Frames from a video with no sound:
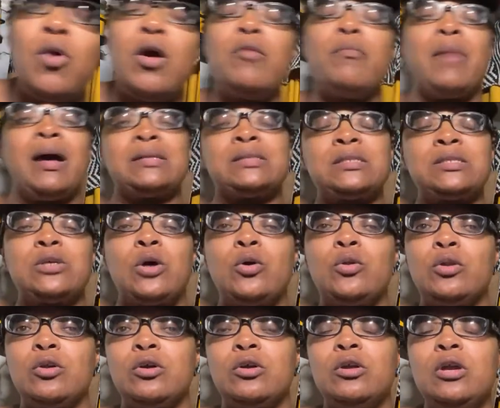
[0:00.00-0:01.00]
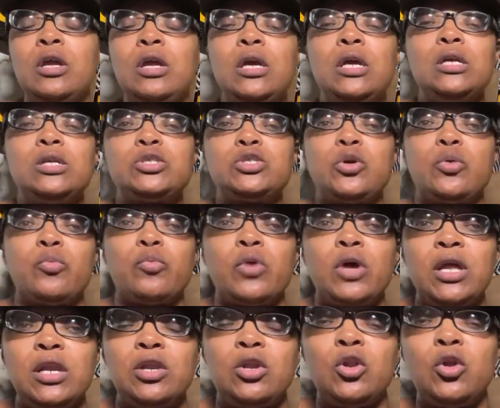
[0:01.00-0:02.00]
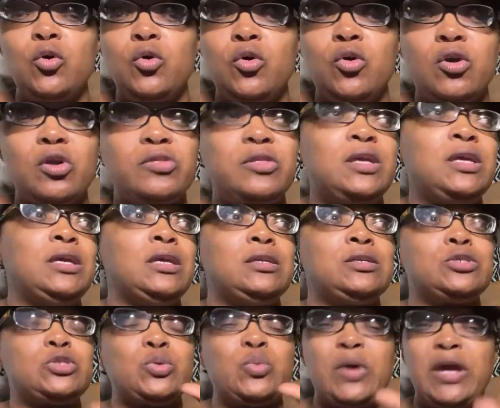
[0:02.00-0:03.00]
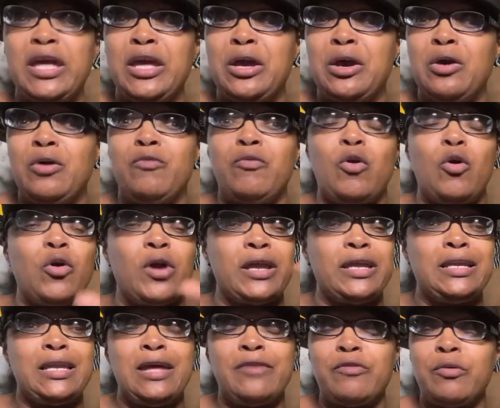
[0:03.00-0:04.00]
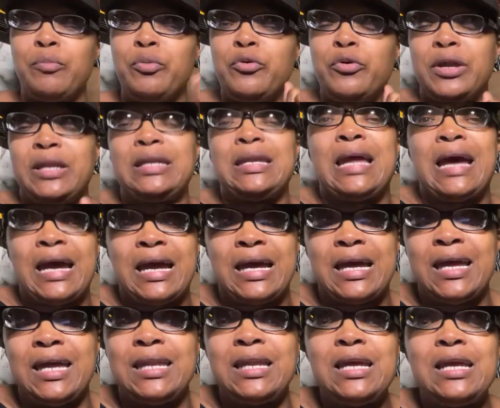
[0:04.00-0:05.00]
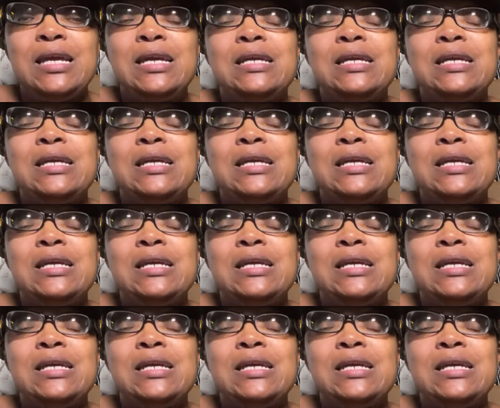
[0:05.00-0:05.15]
want my solar to run lower than twelve or eleven point nine,